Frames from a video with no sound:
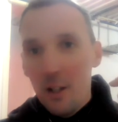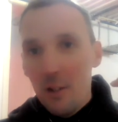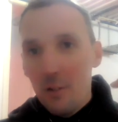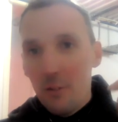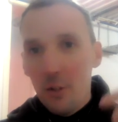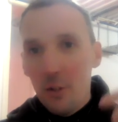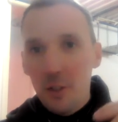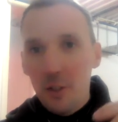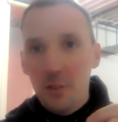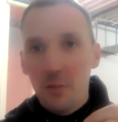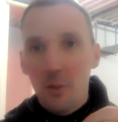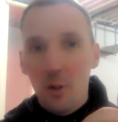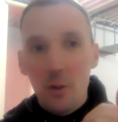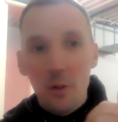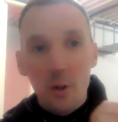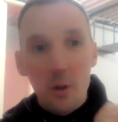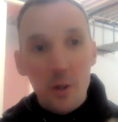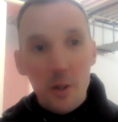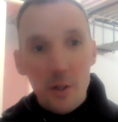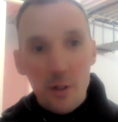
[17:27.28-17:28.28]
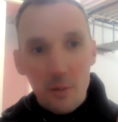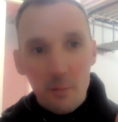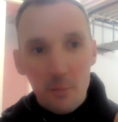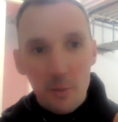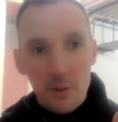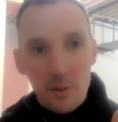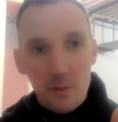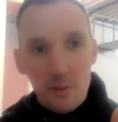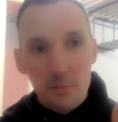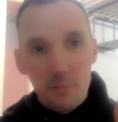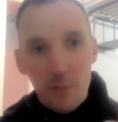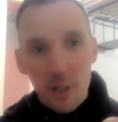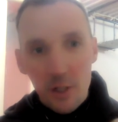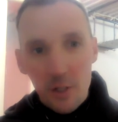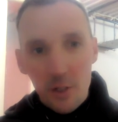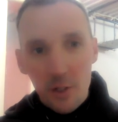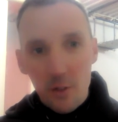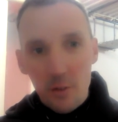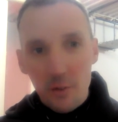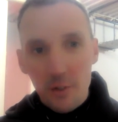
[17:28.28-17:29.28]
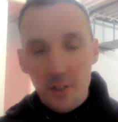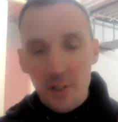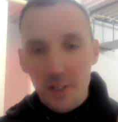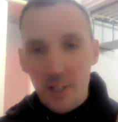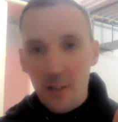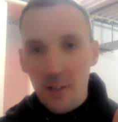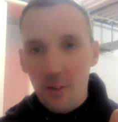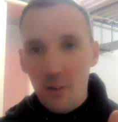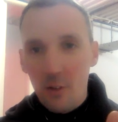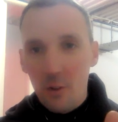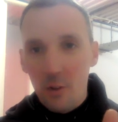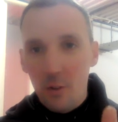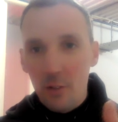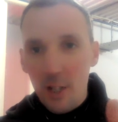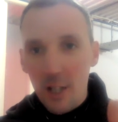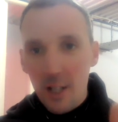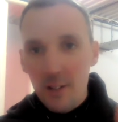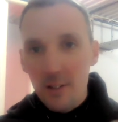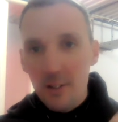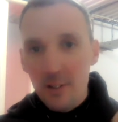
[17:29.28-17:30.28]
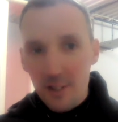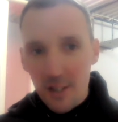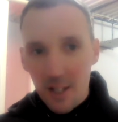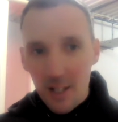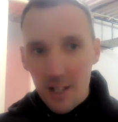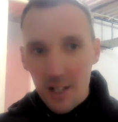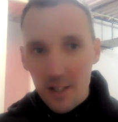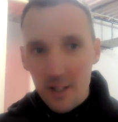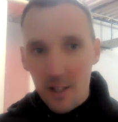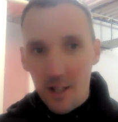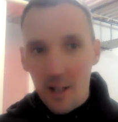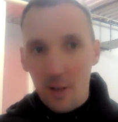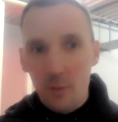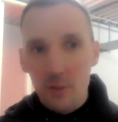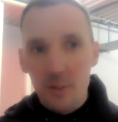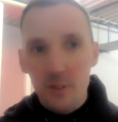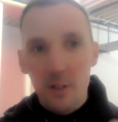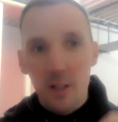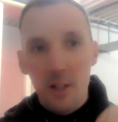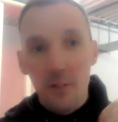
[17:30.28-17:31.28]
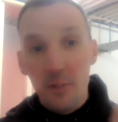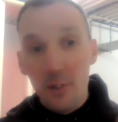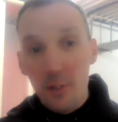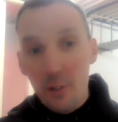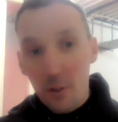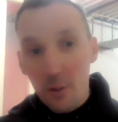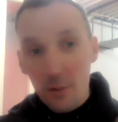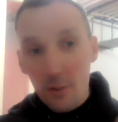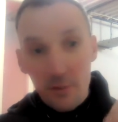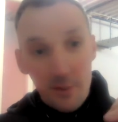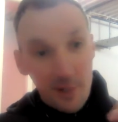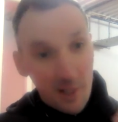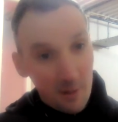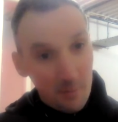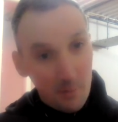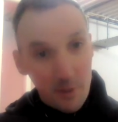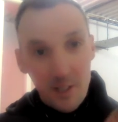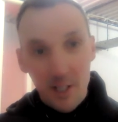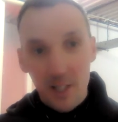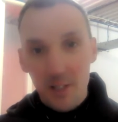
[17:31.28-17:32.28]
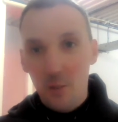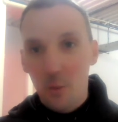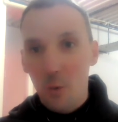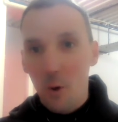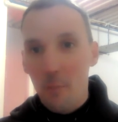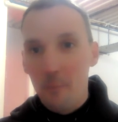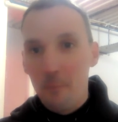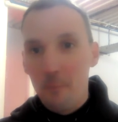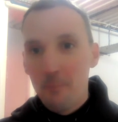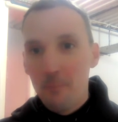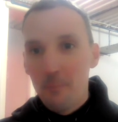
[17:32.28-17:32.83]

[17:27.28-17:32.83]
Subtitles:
first of all, know your numbers. Make sure you understand those inside and out. If you don't, that would be task 1.